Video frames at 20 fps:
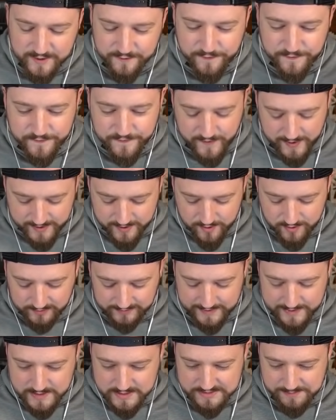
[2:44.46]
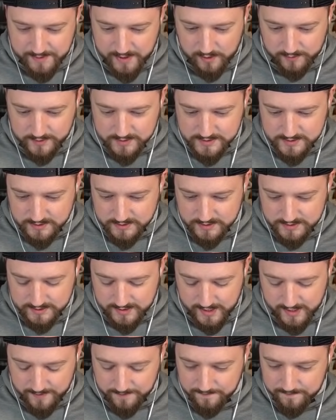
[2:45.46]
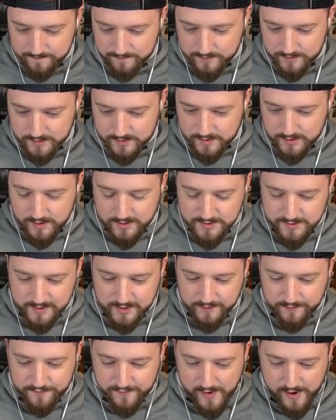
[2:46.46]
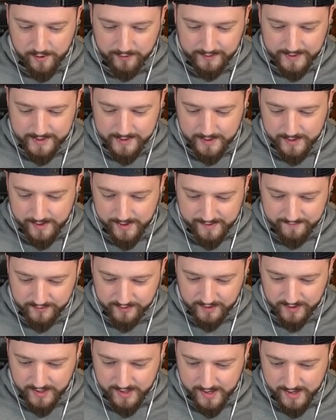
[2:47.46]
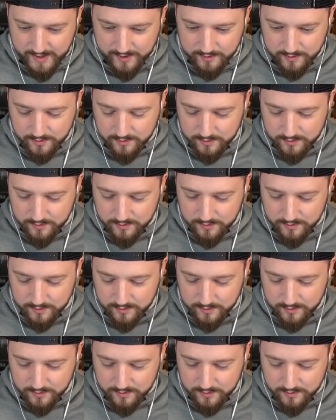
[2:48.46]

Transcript: fire lightning spell in this game, so it could fire lightning everything he had.